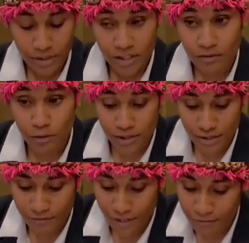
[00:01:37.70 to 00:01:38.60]
She was a
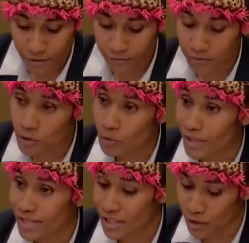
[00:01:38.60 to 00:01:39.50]
survivor of the
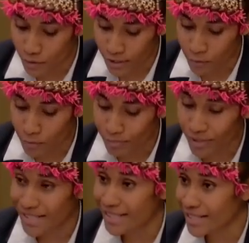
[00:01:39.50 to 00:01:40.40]
US nuclear
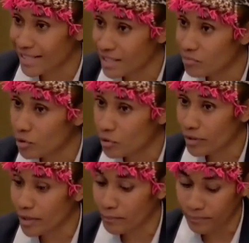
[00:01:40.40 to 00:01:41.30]
weapons testing
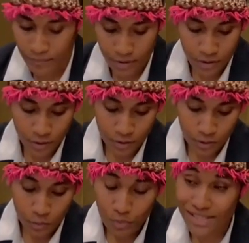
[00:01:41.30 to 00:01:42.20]
program,
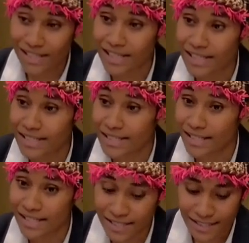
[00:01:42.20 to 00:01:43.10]
which unleashed
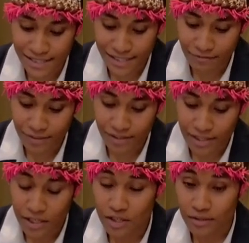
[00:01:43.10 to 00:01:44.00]
67
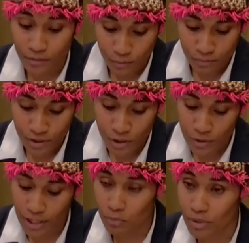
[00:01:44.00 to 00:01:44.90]

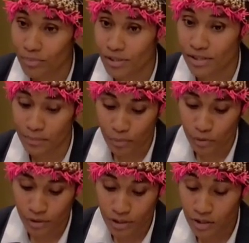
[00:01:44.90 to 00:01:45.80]
nuclear weapons
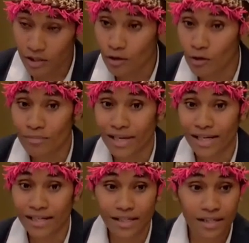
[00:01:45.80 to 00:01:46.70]
upon her
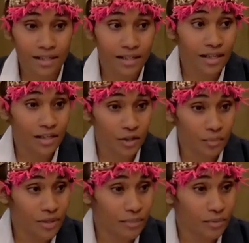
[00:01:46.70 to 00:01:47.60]
homeland and her
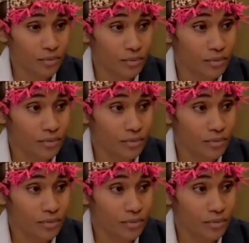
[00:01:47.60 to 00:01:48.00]
people.